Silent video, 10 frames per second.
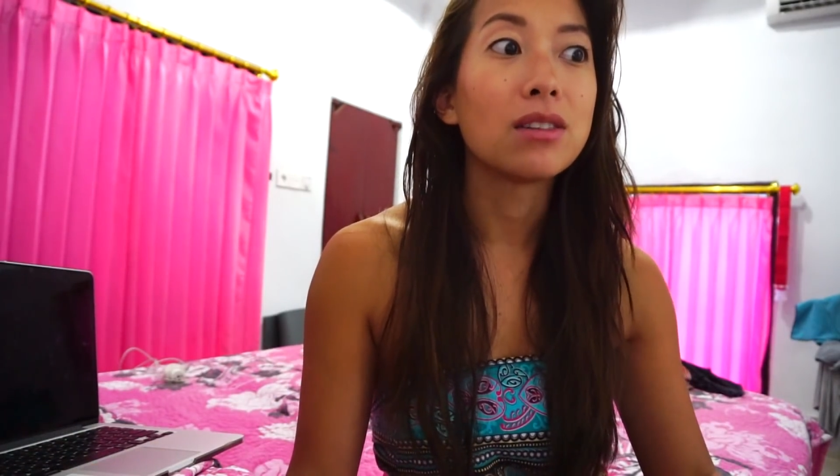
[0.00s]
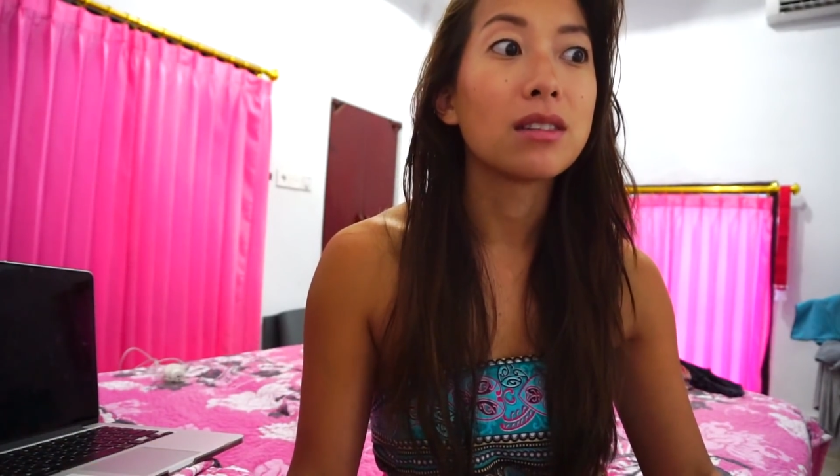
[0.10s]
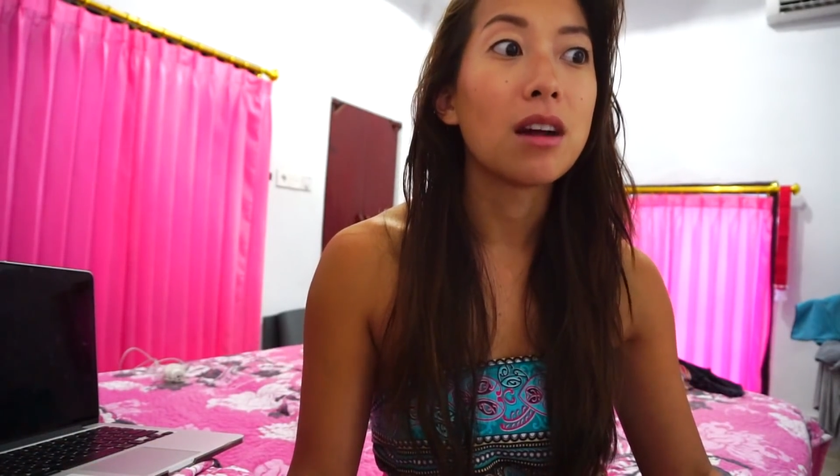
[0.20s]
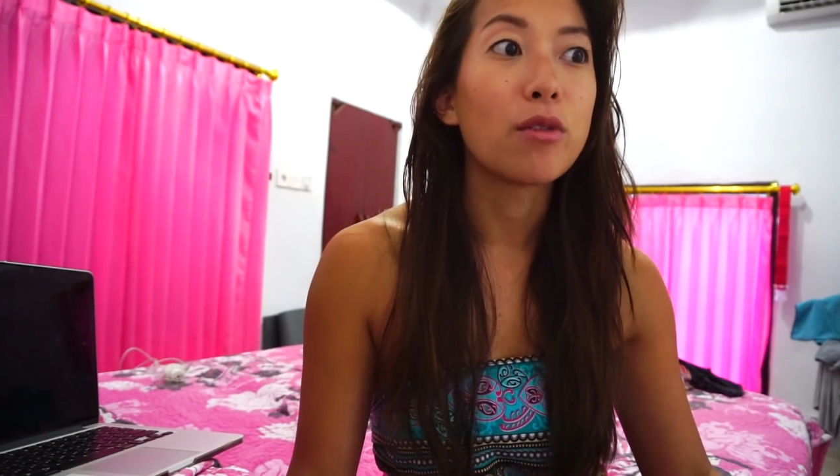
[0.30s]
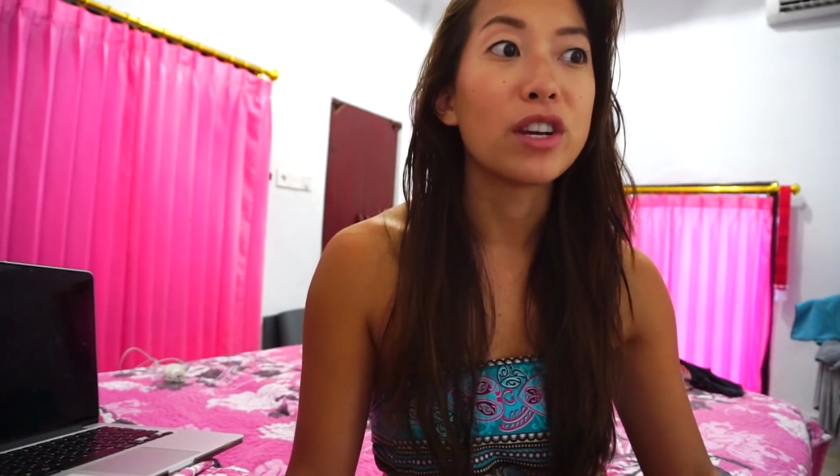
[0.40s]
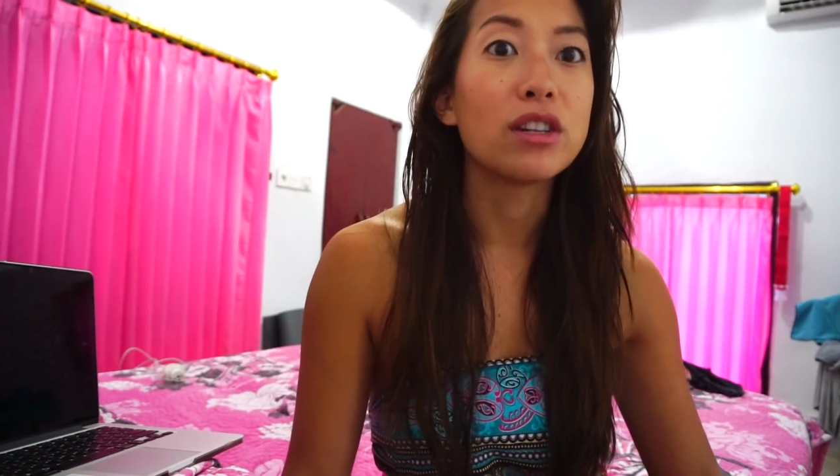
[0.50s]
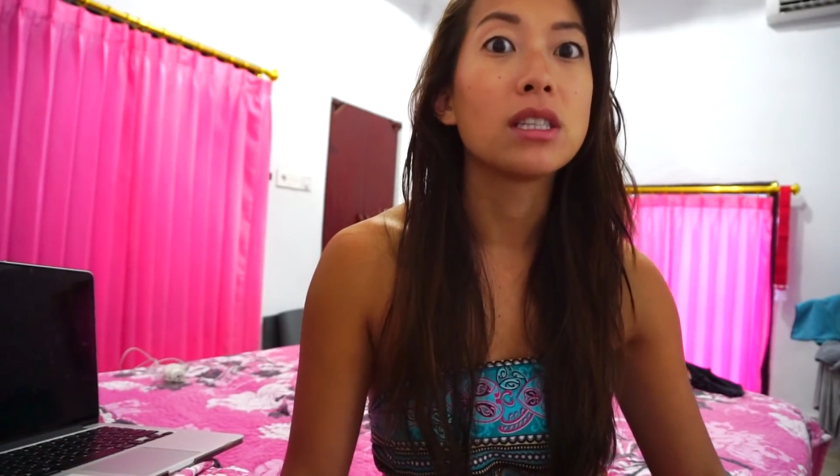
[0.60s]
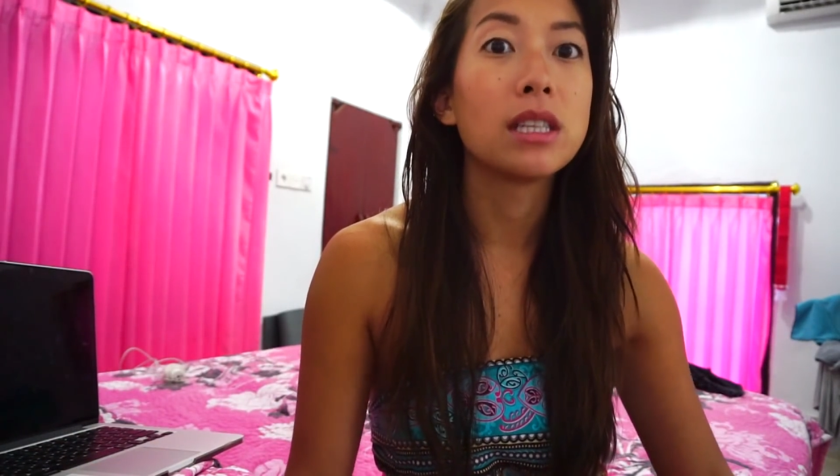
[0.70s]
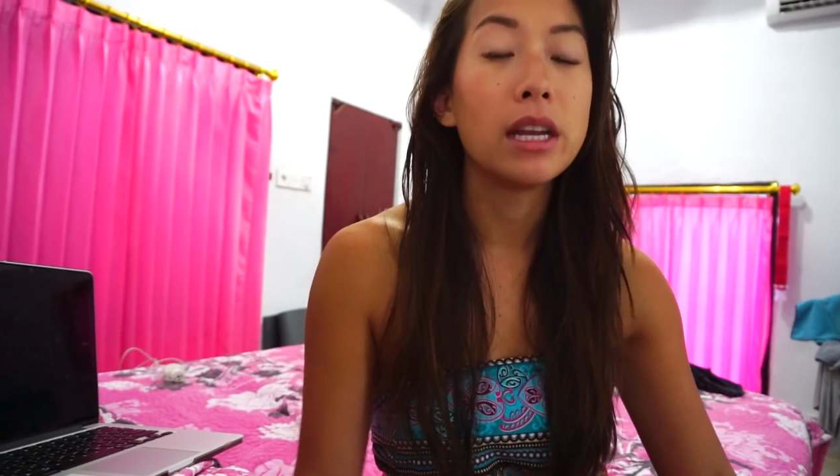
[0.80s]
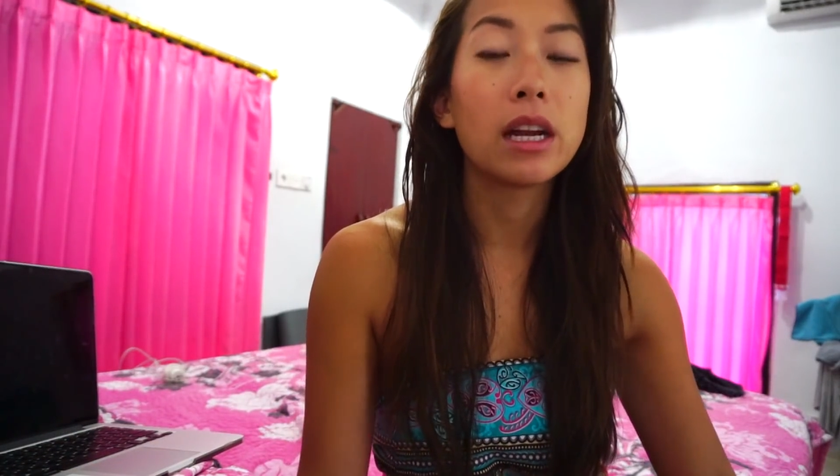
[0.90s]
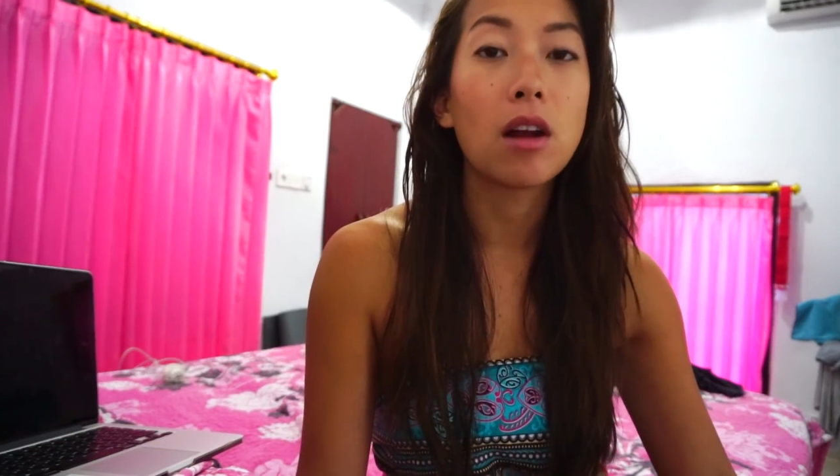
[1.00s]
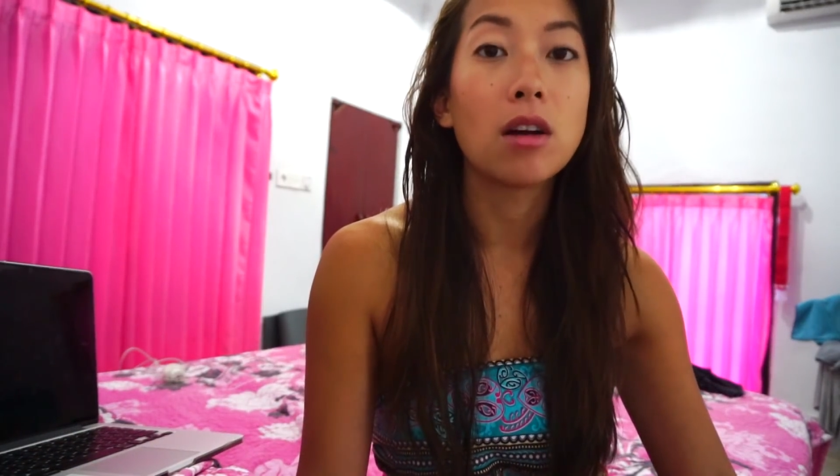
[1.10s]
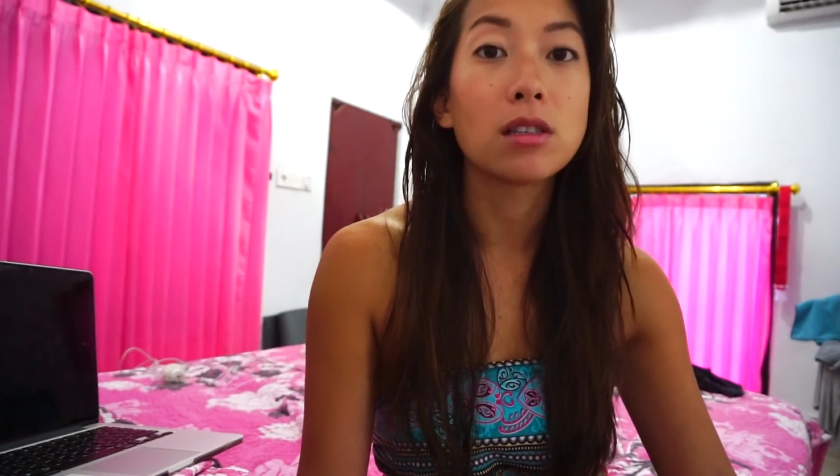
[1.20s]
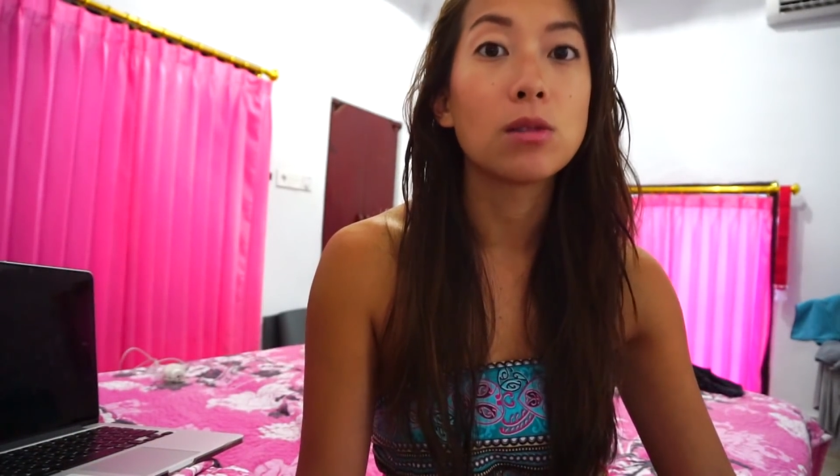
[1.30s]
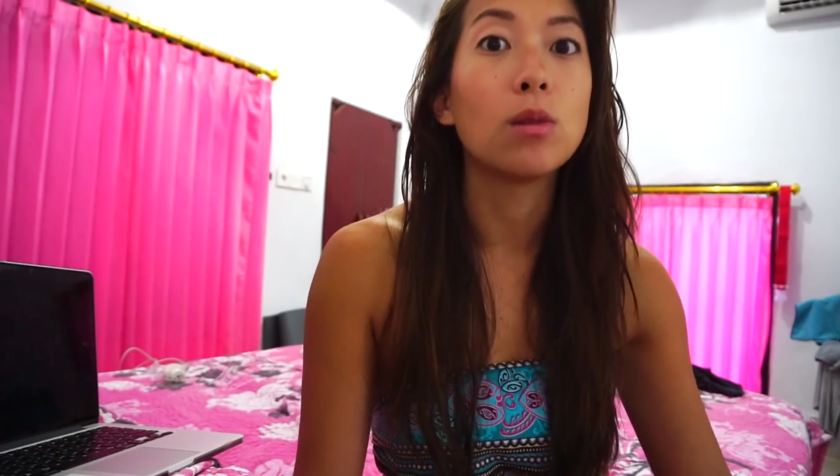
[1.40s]
yourself where you're just sitting in a
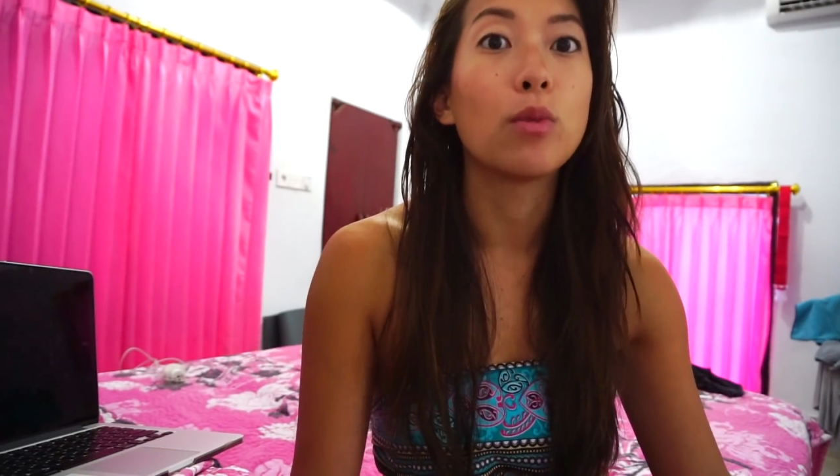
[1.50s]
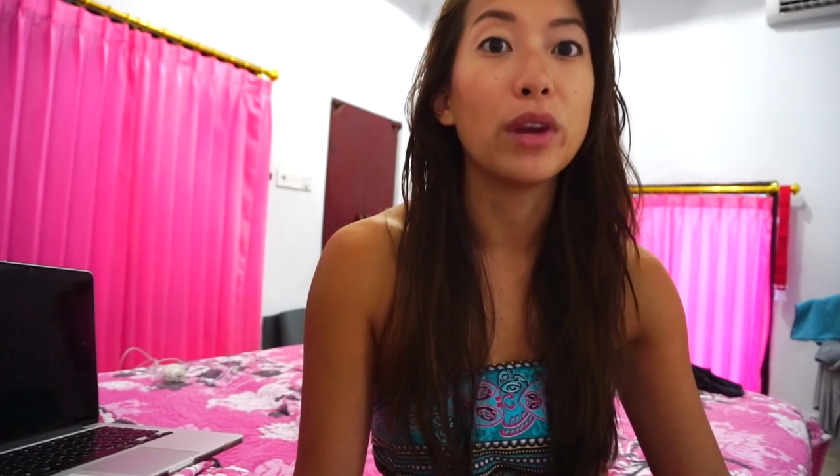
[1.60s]
hostel,